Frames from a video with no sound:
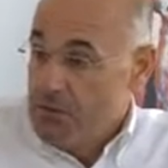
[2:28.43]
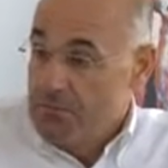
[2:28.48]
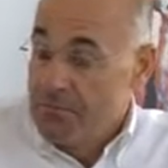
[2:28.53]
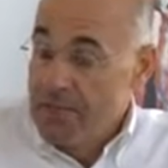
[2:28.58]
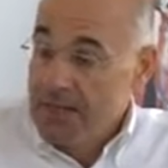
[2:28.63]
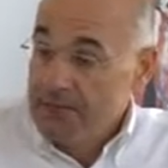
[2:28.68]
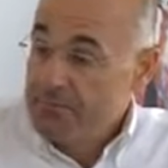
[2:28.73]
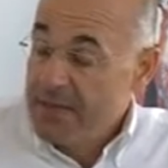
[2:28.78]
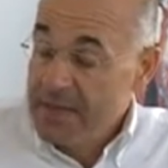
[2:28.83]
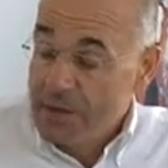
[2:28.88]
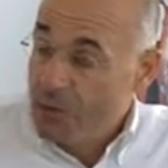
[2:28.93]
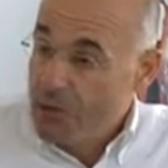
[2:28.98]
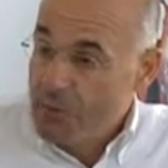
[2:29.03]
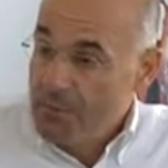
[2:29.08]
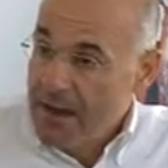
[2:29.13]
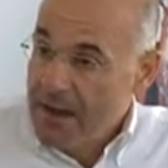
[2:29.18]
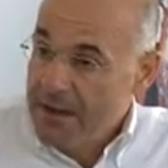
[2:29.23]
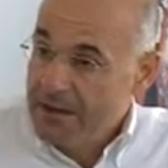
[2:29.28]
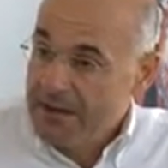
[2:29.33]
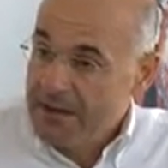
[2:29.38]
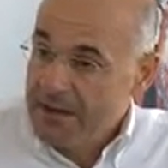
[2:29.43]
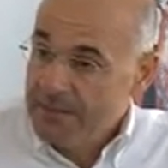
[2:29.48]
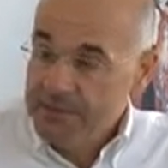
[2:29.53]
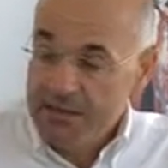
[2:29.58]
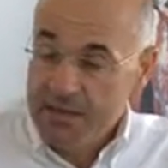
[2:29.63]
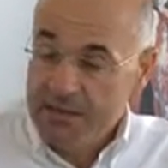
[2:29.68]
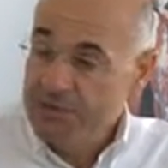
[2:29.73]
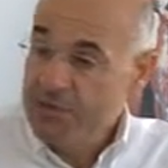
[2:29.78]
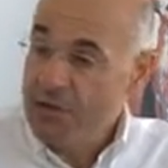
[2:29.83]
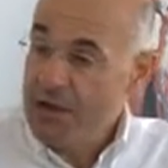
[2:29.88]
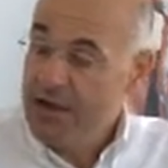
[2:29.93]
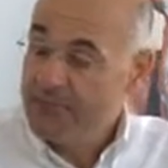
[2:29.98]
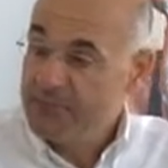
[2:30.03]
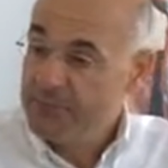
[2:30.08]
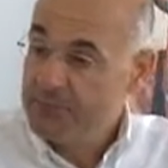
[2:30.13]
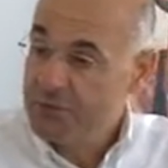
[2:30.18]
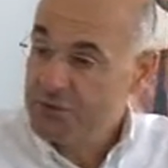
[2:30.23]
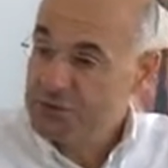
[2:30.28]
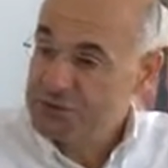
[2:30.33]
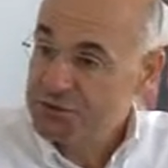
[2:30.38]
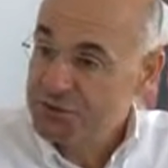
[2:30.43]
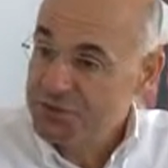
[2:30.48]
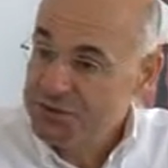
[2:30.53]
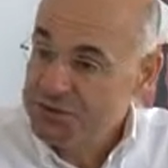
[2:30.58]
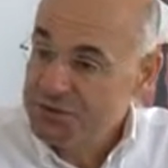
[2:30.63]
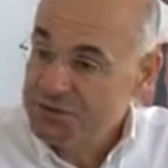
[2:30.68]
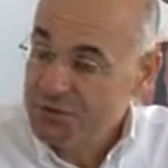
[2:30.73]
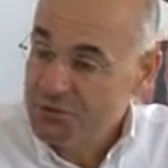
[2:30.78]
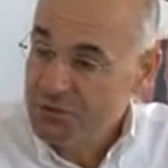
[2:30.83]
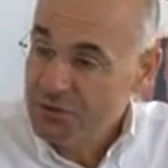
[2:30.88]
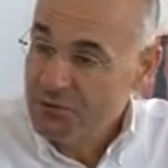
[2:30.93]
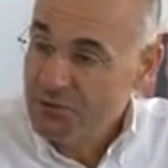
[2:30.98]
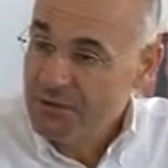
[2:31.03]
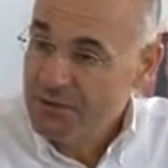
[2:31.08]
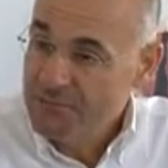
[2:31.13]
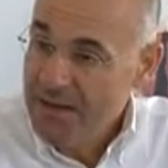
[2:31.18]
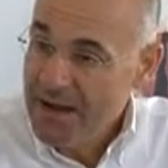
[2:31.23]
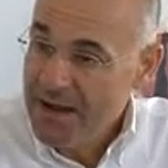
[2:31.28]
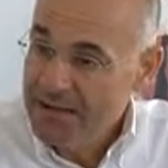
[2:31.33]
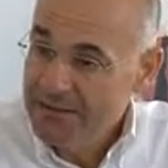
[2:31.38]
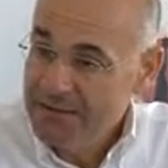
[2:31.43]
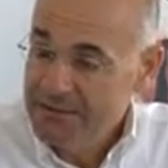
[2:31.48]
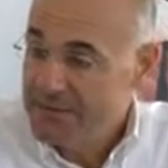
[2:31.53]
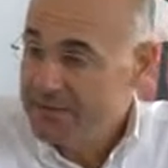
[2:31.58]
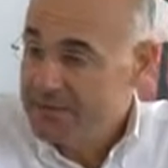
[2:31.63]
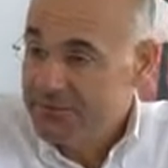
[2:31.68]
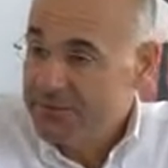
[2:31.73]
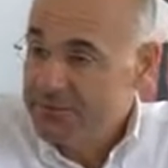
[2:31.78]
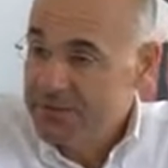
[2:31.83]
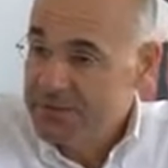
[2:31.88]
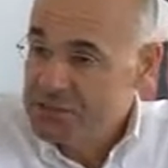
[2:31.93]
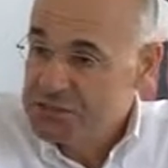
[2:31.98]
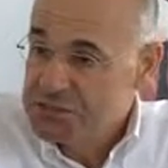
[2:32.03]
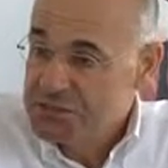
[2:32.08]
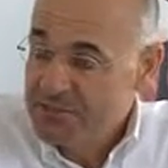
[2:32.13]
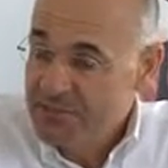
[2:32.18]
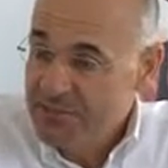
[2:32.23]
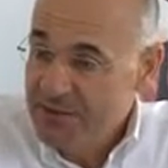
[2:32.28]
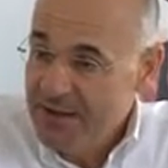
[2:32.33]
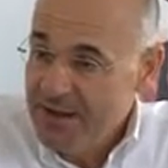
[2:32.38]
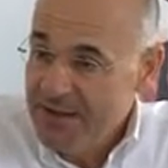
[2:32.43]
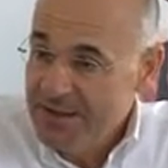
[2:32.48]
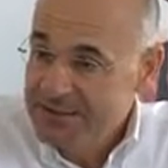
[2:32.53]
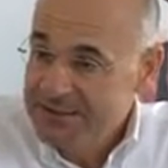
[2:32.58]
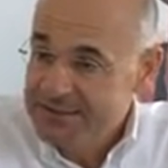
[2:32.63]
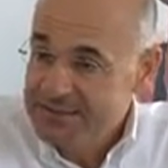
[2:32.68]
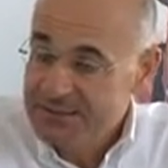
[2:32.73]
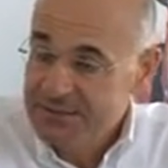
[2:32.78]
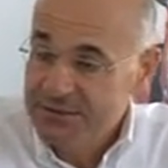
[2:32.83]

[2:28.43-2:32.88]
that may go bankrupt and you have opportunities to go and buy them at a really cheap price.